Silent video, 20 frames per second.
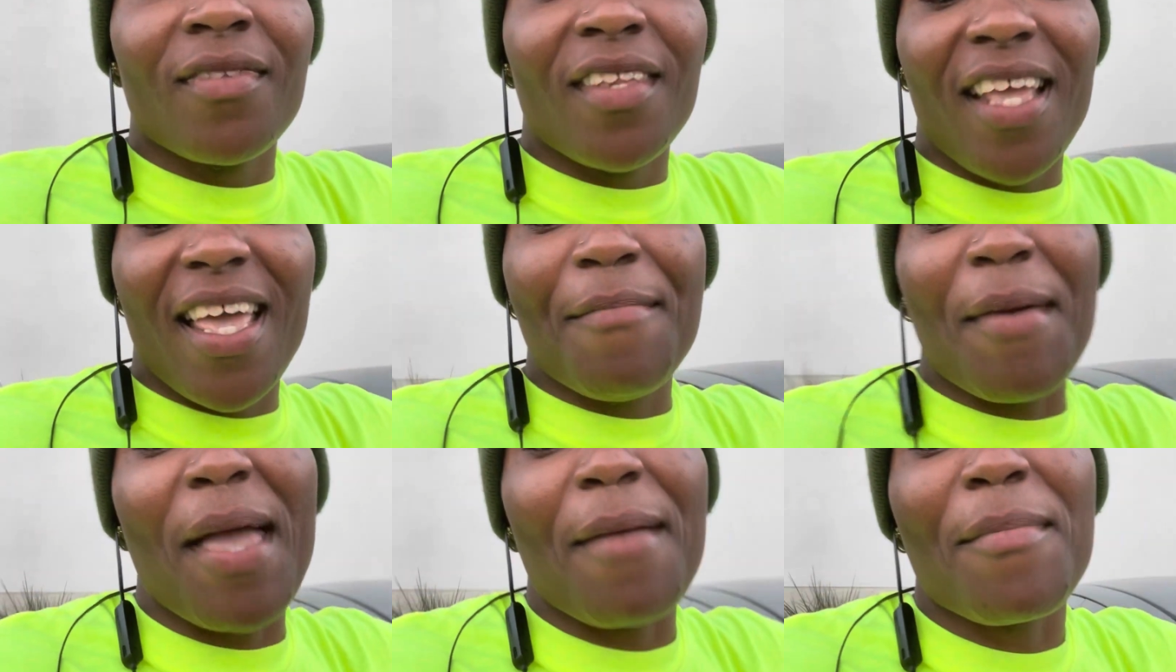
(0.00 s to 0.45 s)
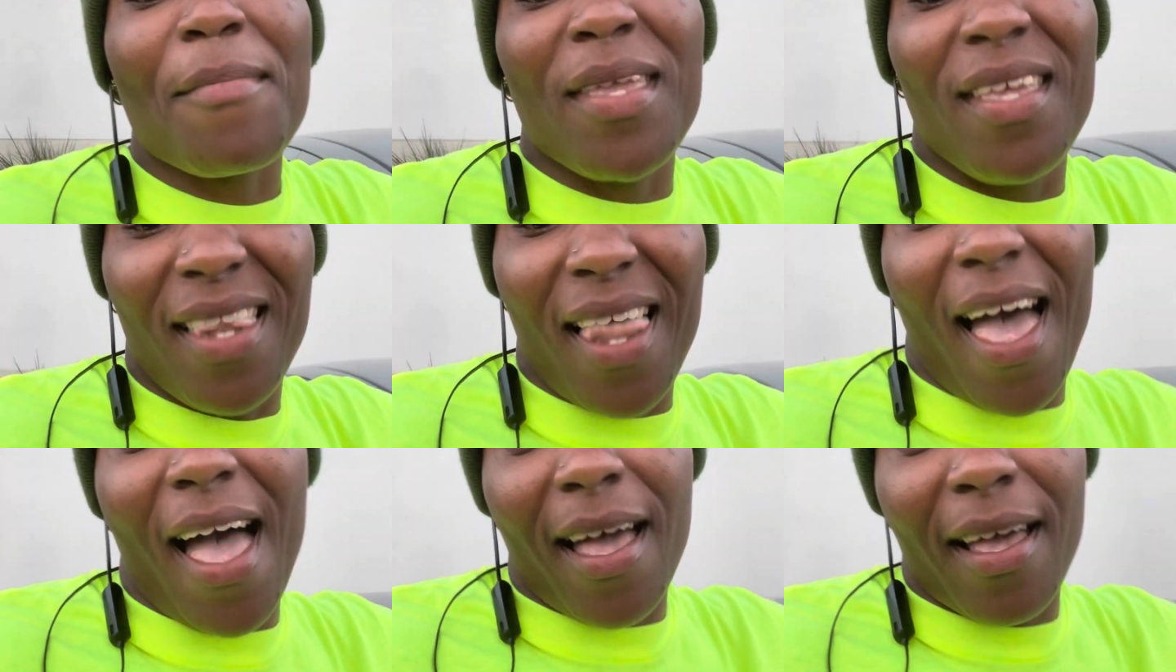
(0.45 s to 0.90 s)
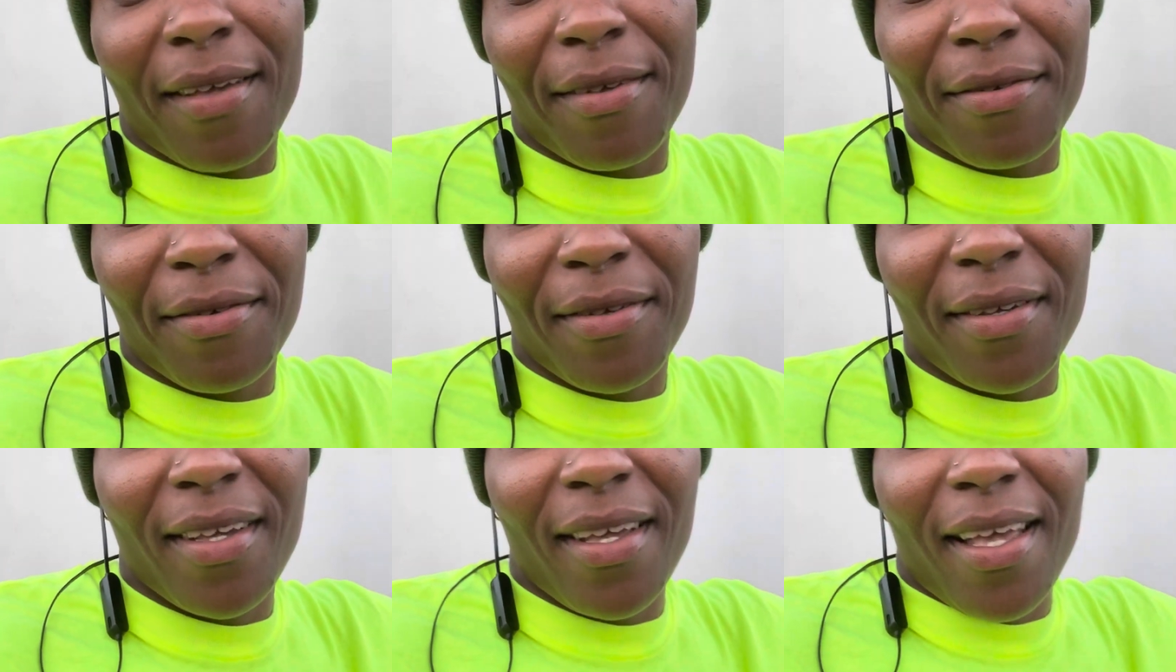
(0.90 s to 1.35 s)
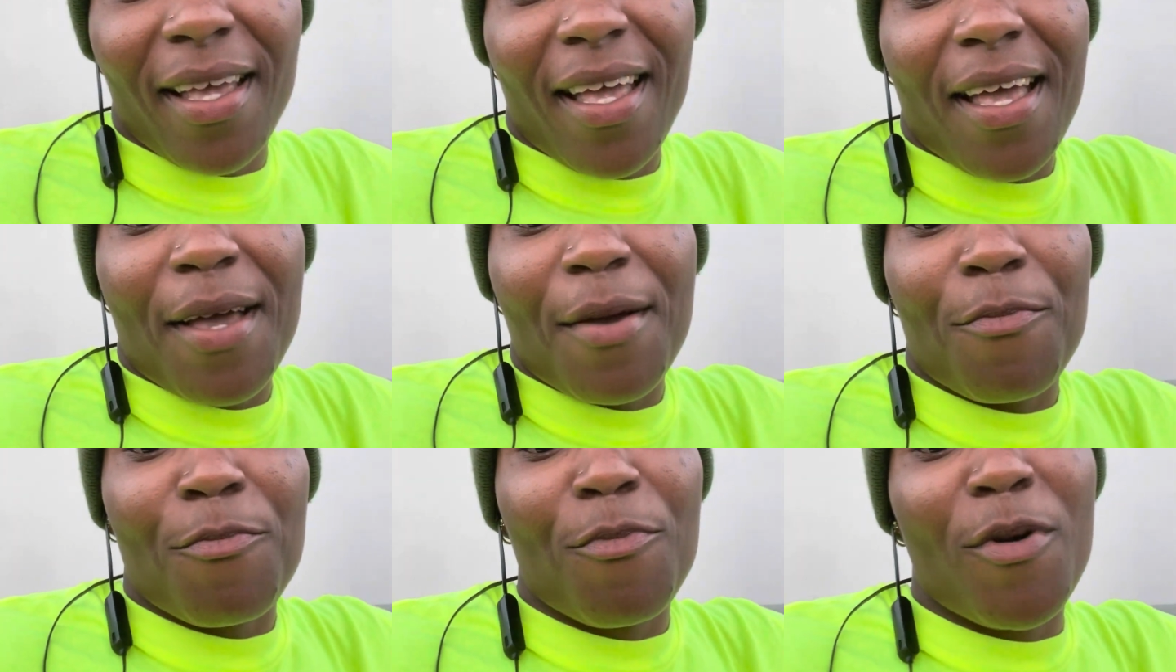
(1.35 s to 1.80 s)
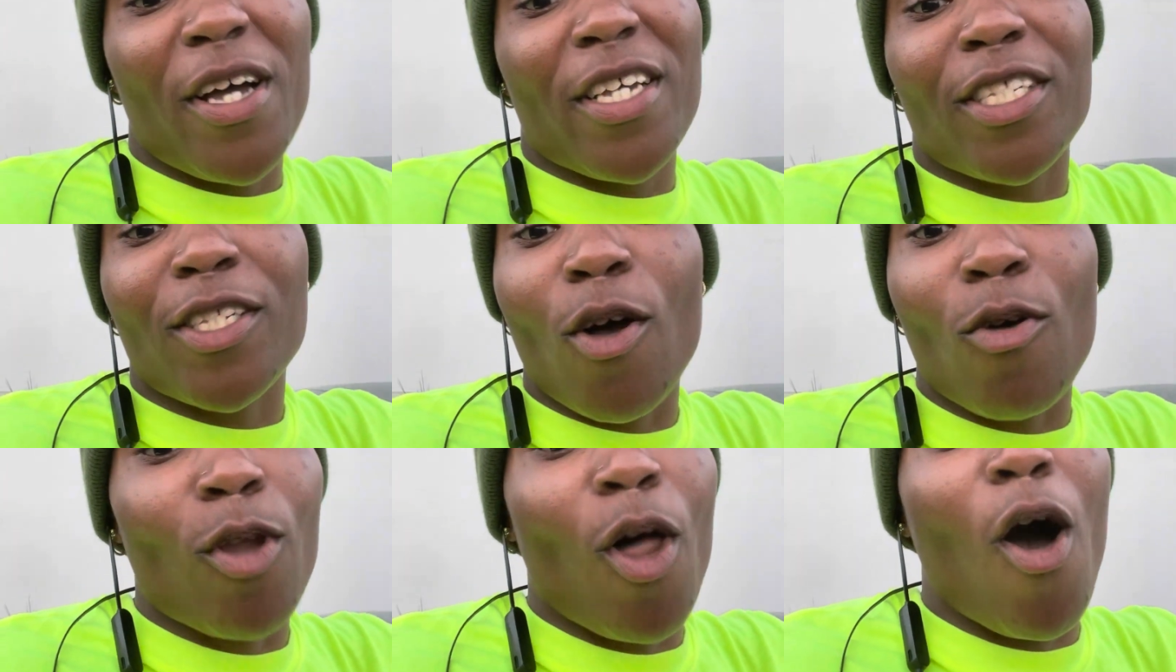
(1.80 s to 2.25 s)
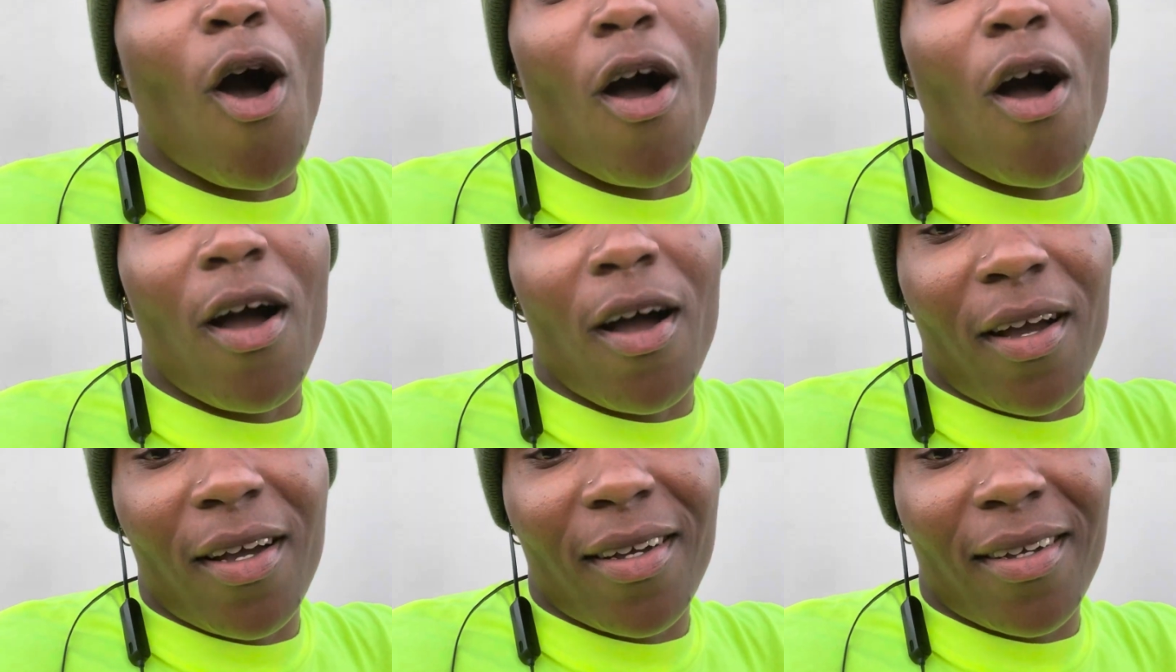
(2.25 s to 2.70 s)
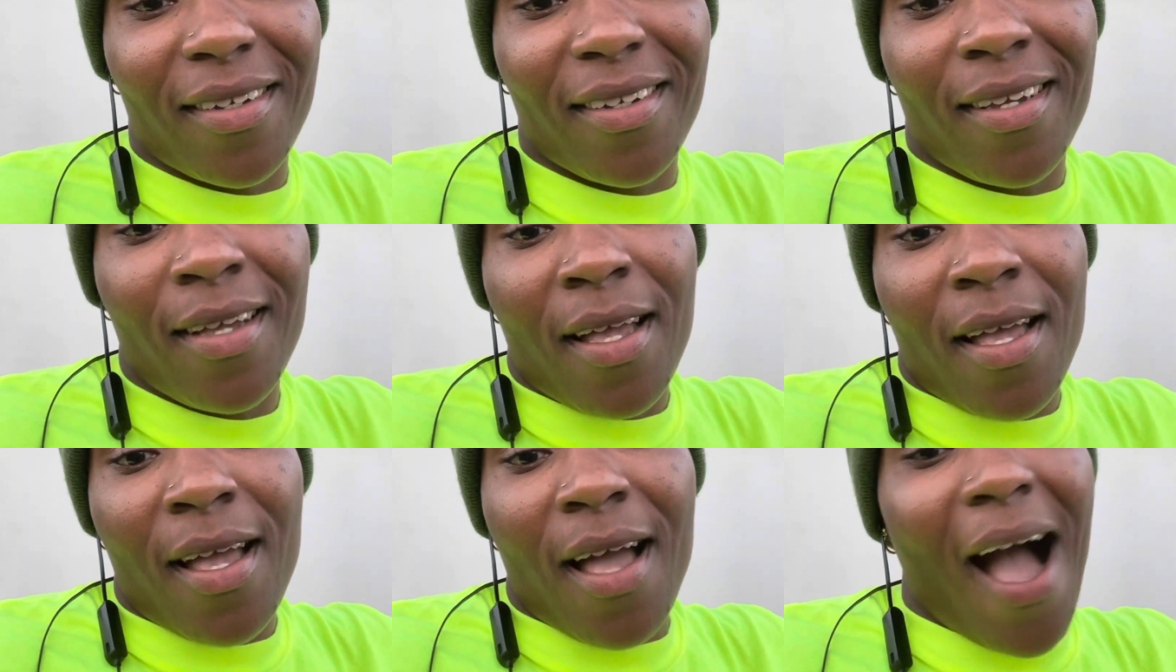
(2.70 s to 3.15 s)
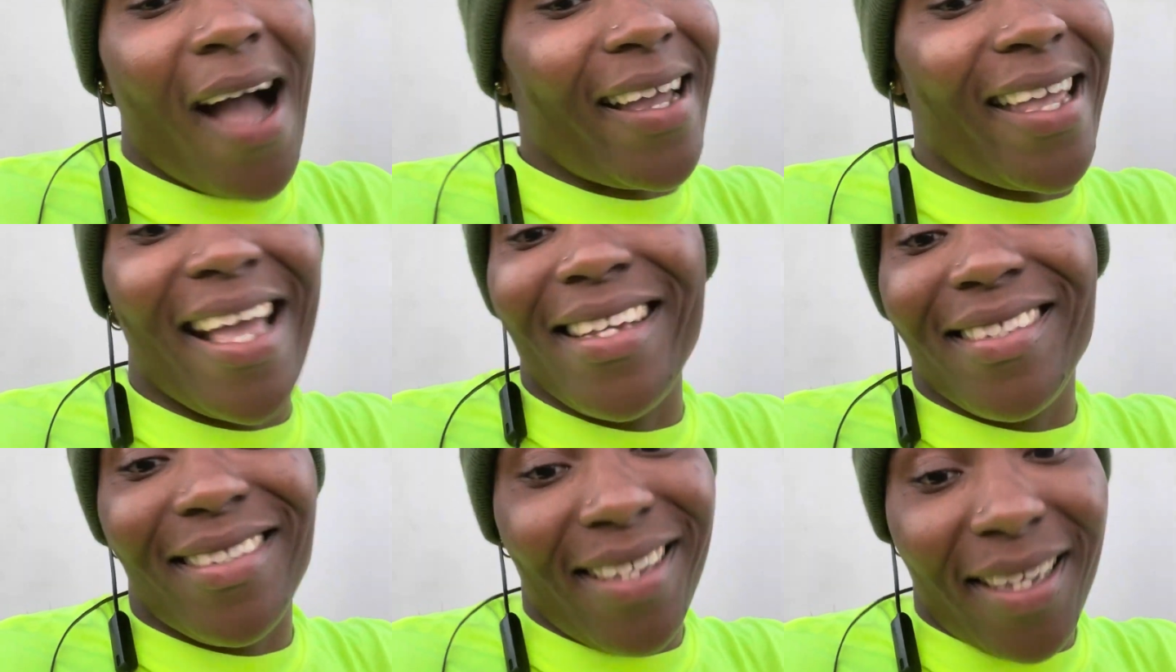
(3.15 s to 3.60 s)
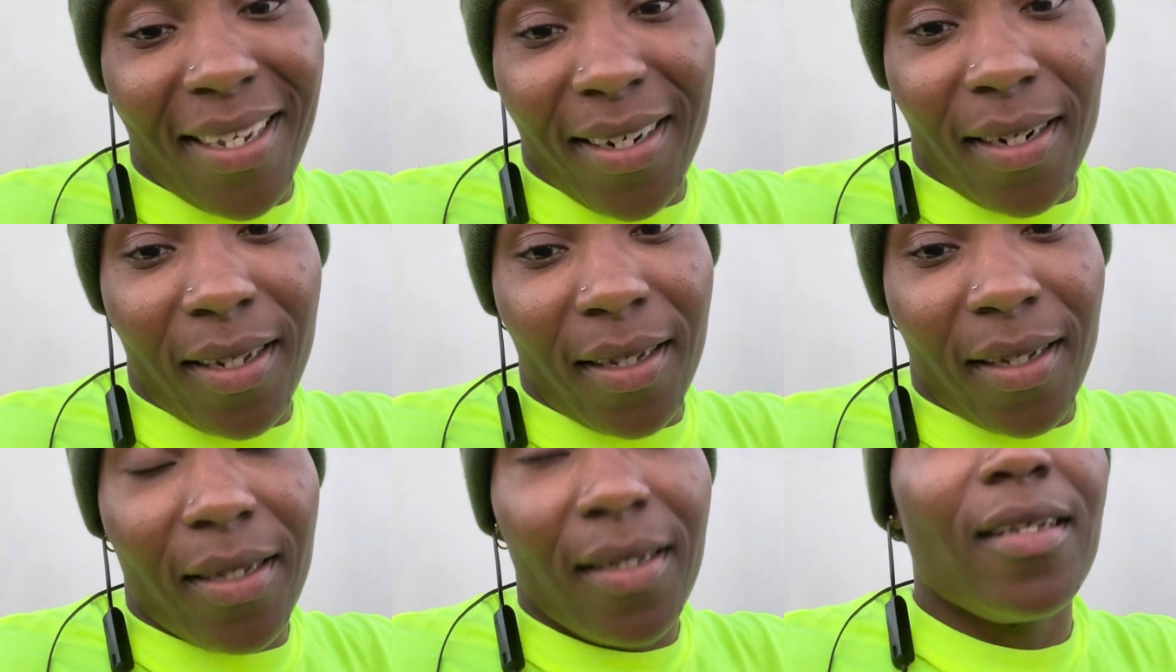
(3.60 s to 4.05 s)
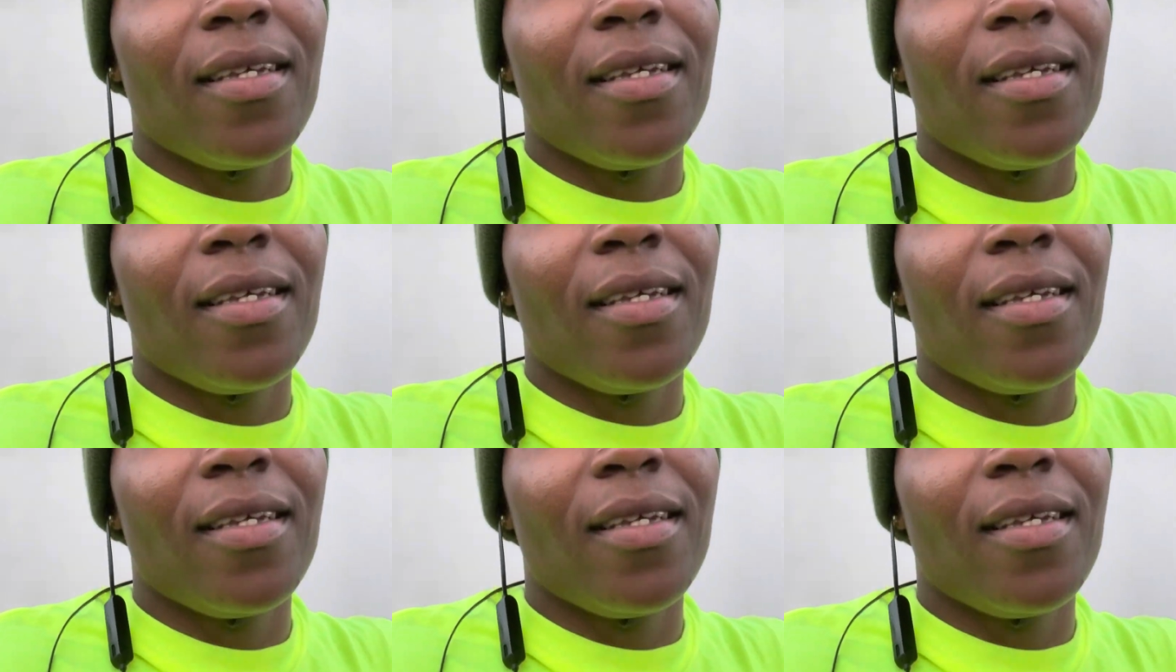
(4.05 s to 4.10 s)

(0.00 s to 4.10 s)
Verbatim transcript: It make me laugh, but so long, I can't send it.